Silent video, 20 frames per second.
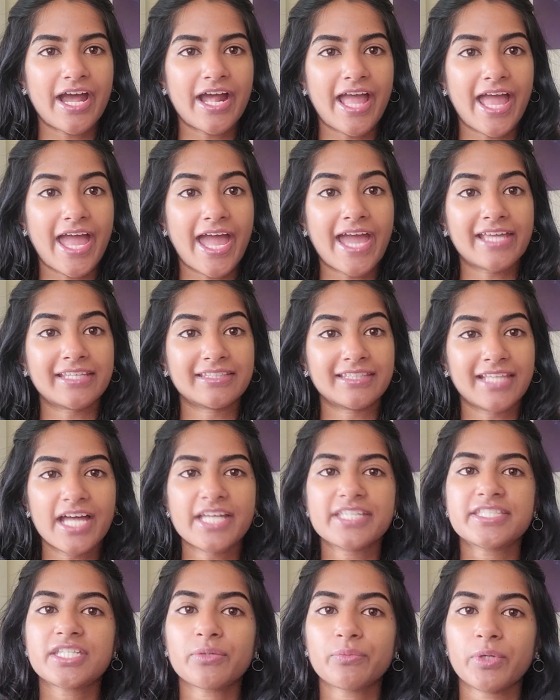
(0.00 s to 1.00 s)
And
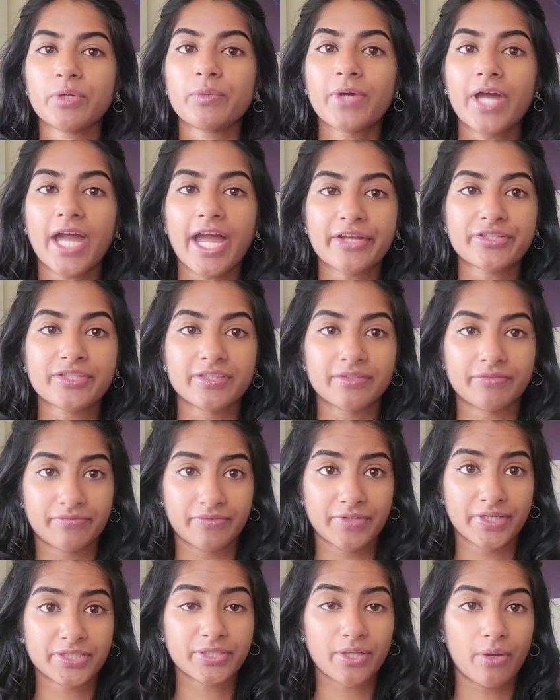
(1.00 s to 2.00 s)
last year we were actually the
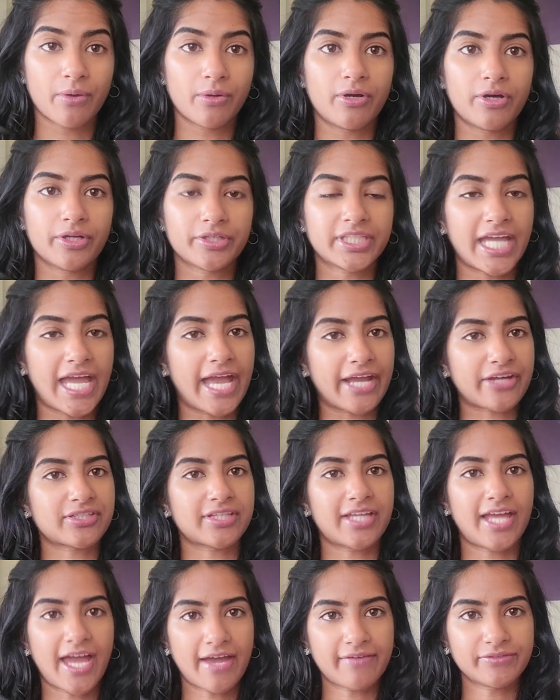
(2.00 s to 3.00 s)
first cohort to
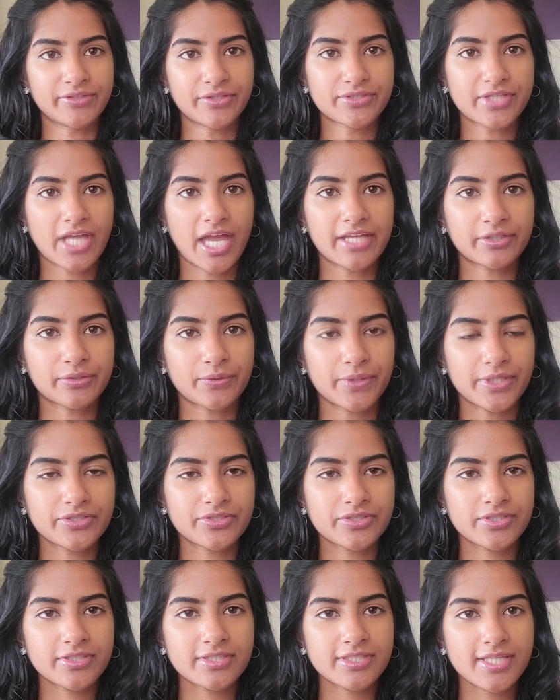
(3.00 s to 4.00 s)
actually have those kind of
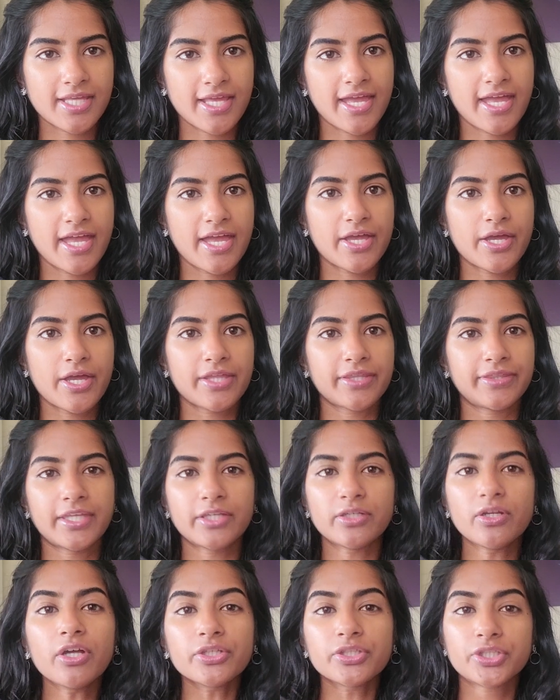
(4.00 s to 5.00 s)
questions.
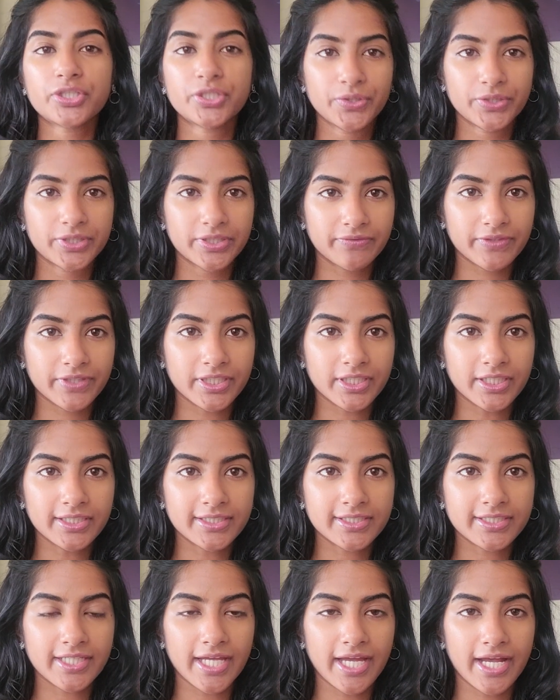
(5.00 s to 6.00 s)
They're not too difficult,